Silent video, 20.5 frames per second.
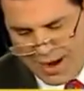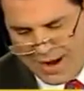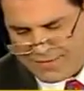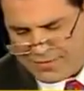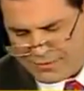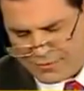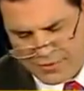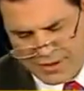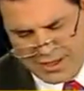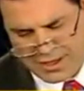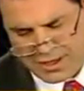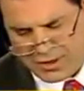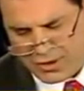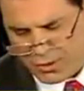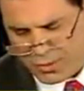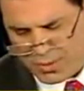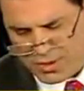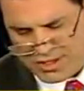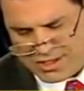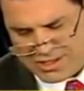to drive the
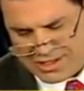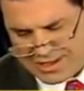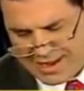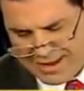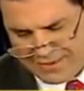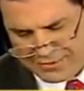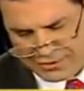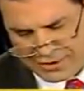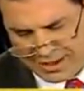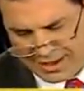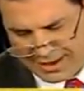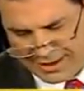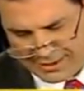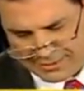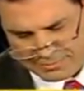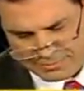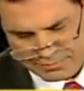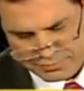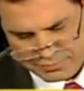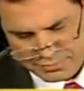vehicle with his left
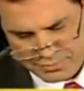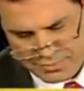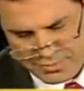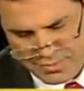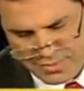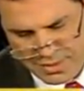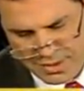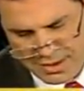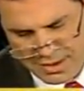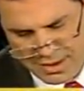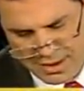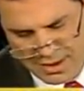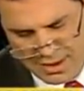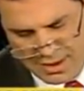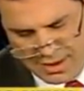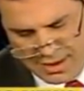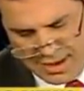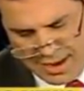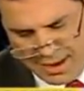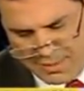hand.
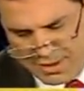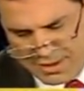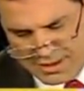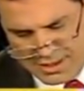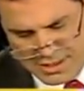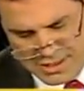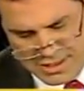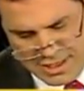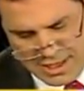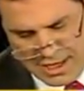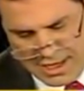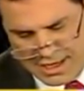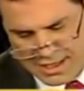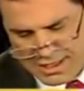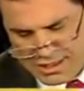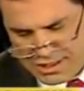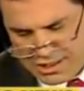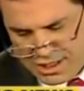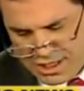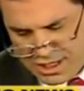I mean, this thing
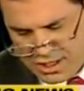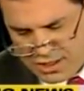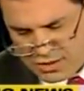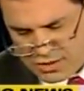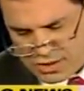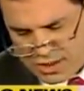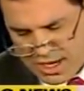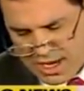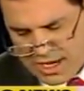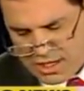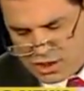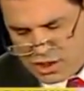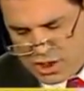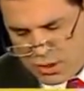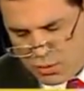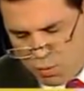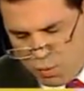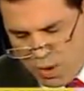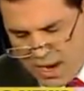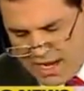continues.
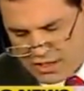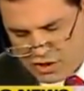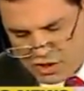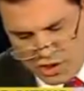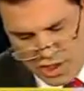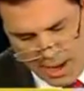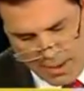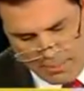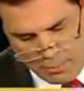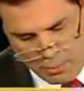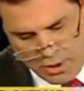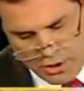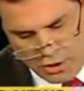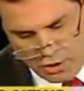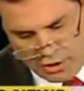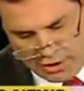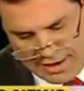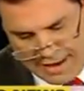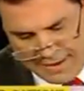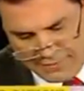She reached up with
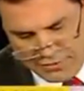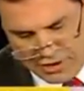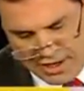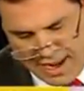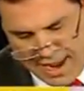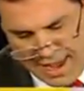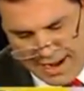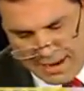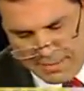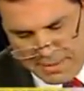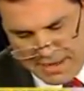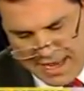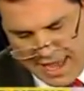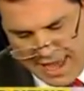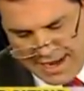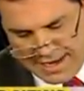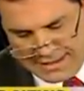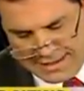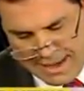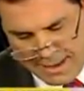her left hand and
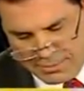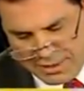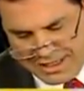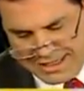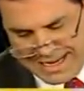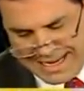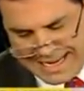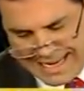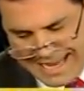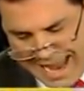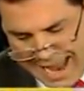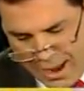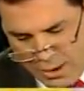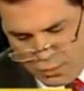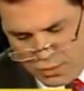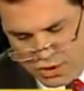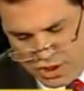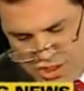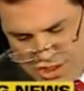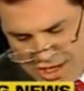began attempting to
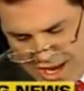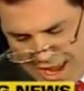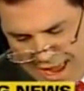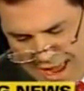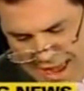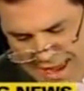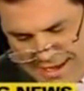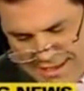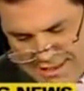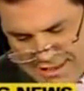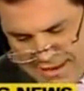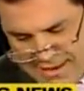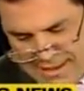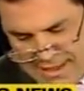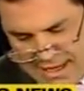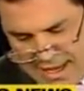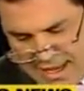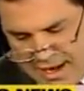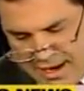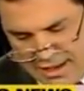gouge his eyes
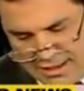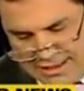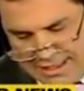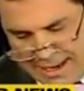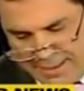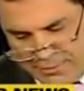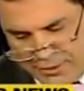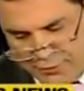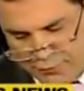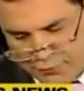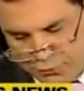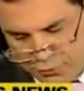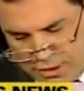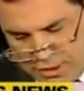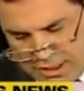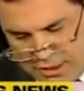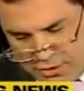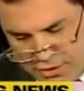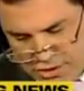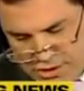in an attempt to
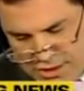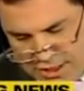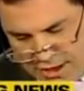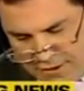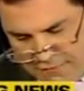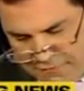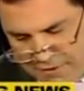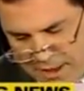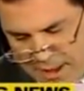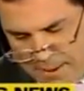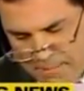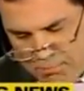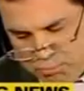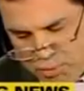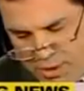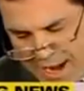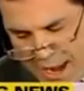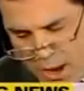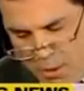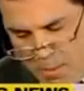free herself.
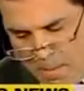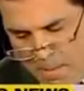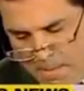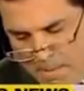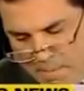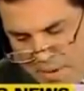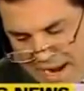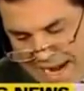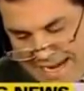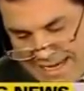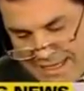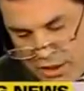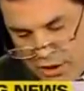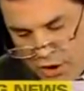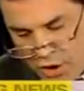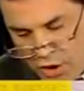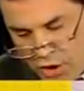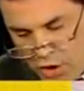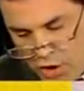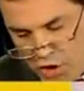Brown bit
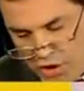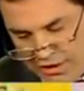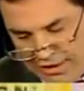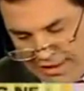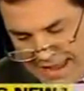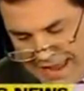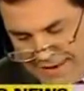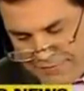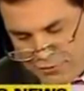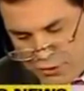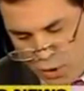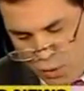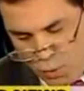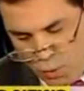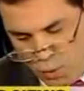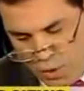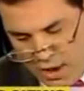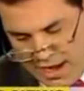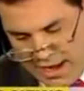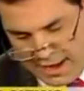her left
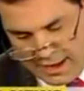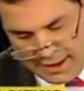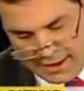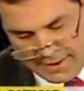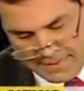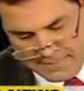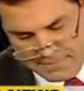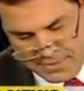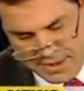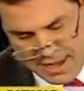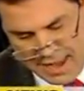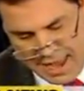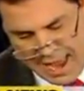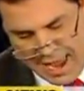ring